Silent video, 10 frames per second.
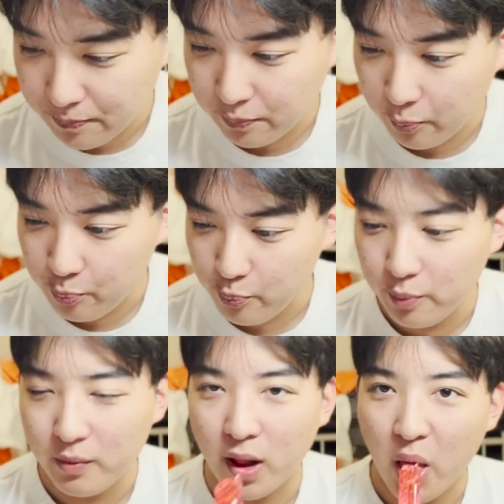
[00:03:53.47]

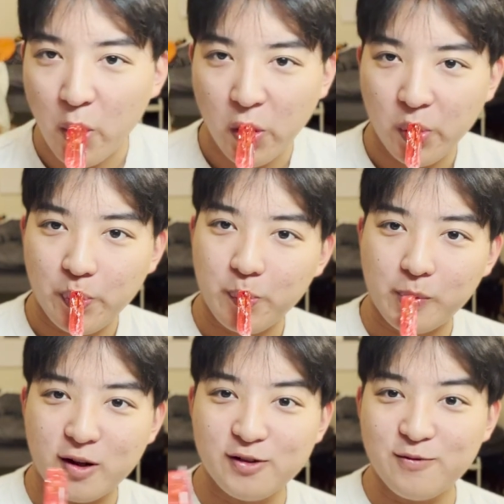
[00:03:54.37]
Mmm,
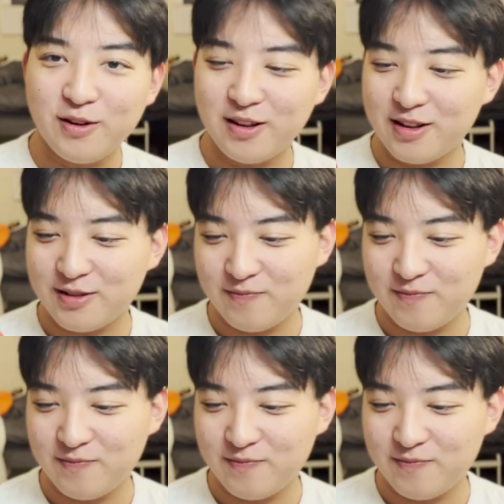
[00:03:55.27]
this is really good,